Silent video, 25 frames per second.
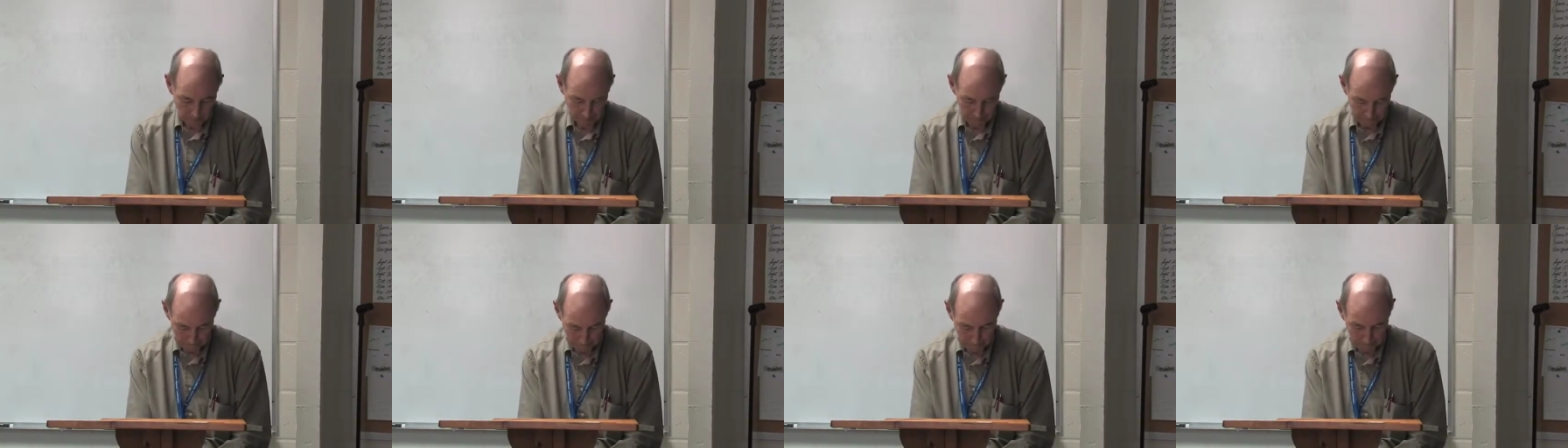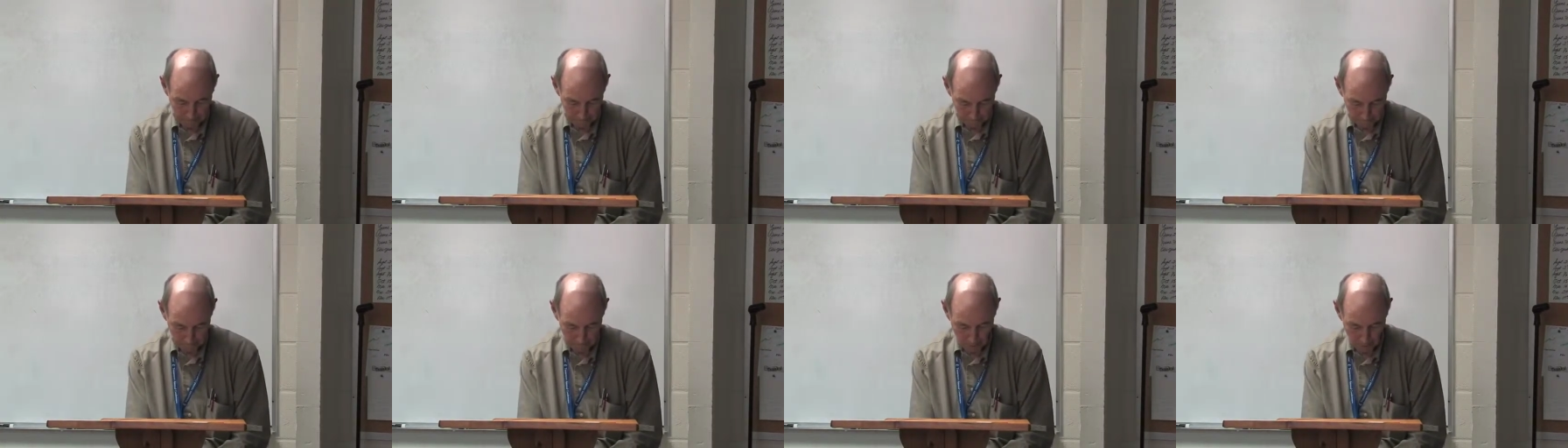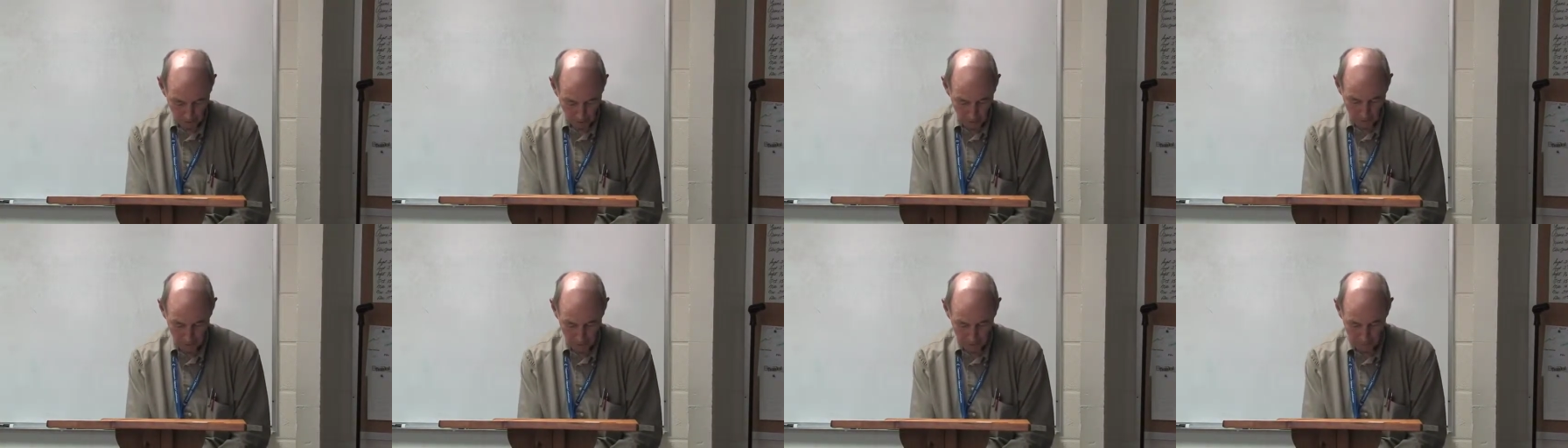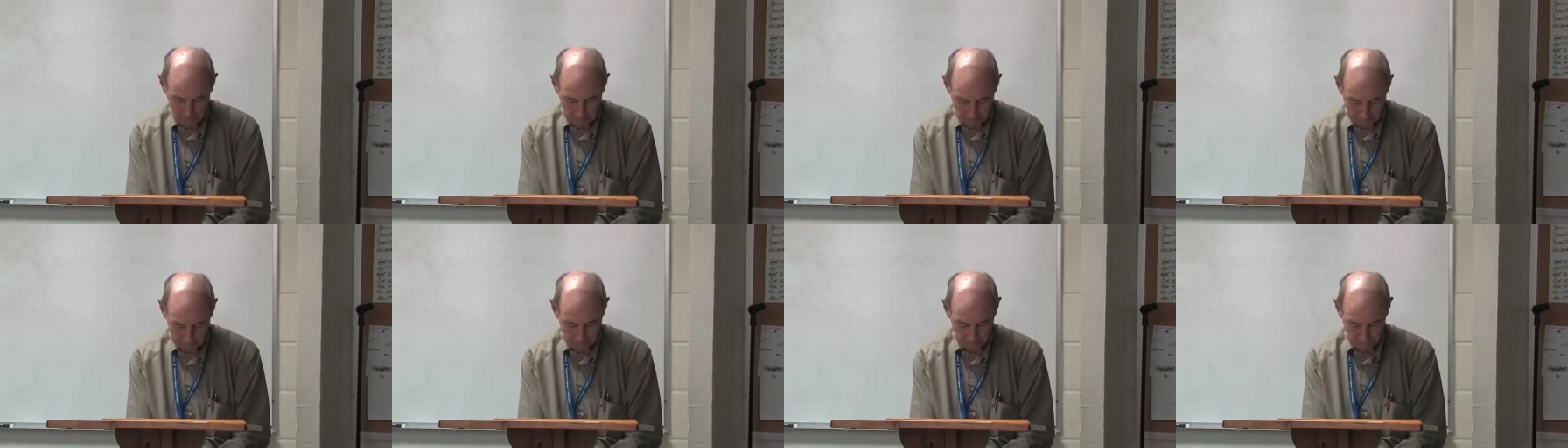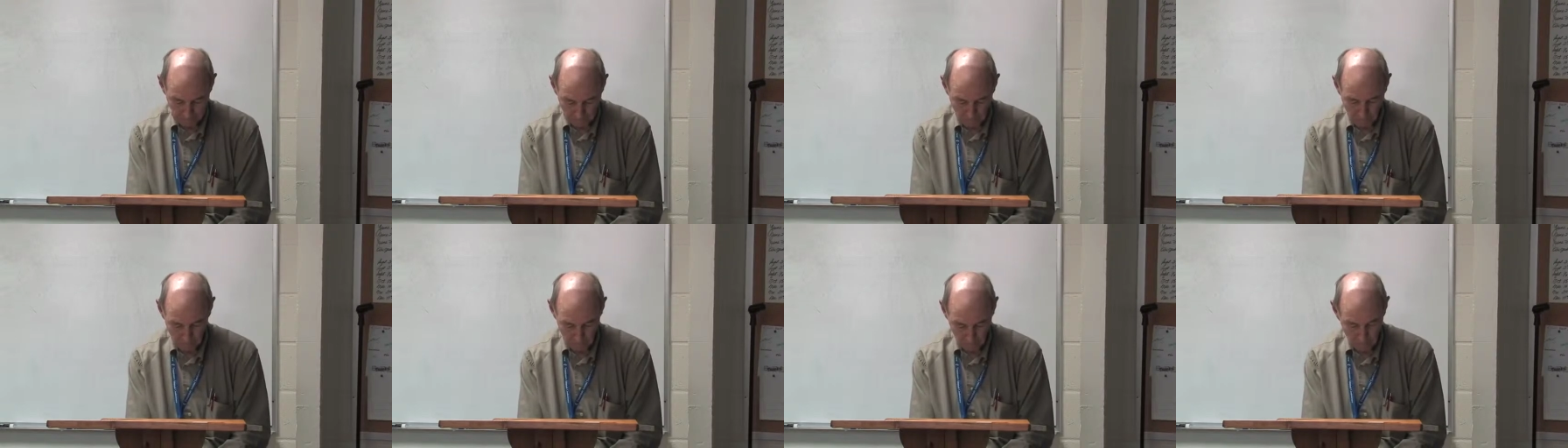of buildings. We are actually
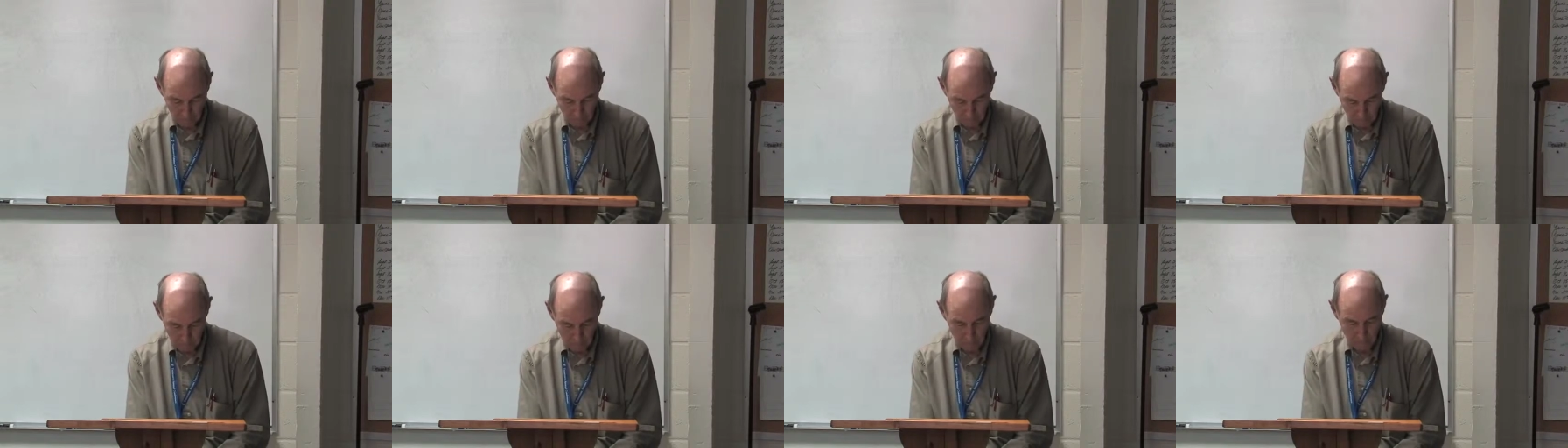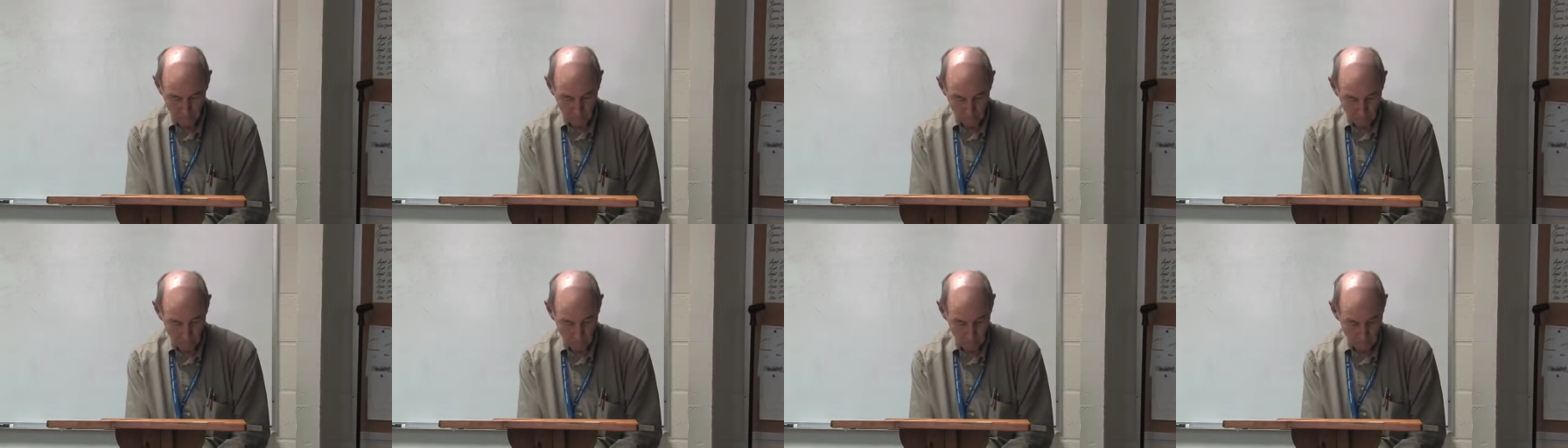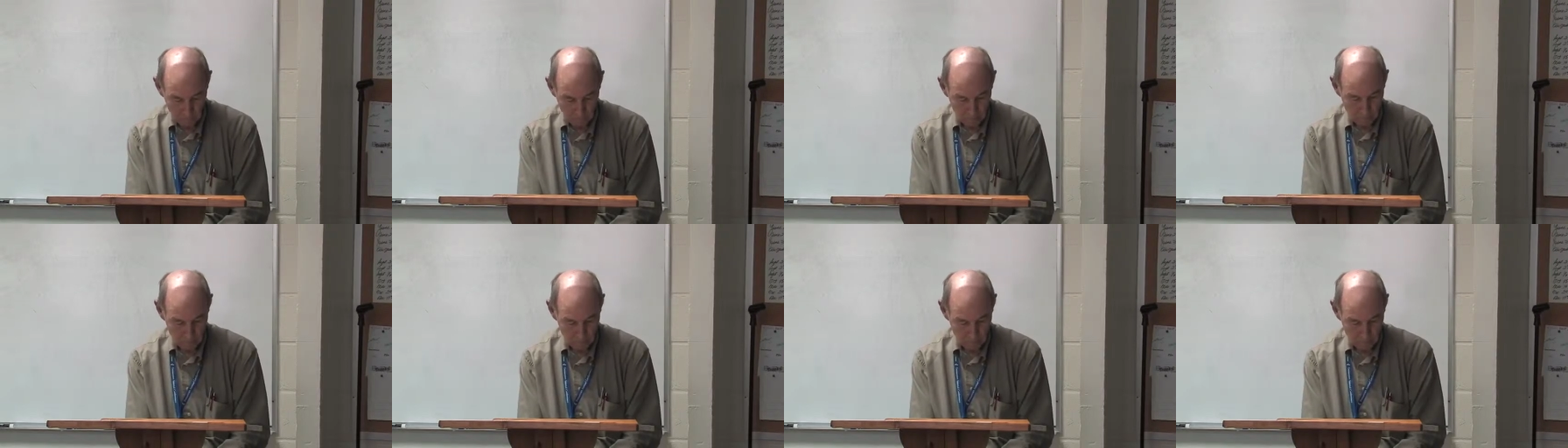building rich and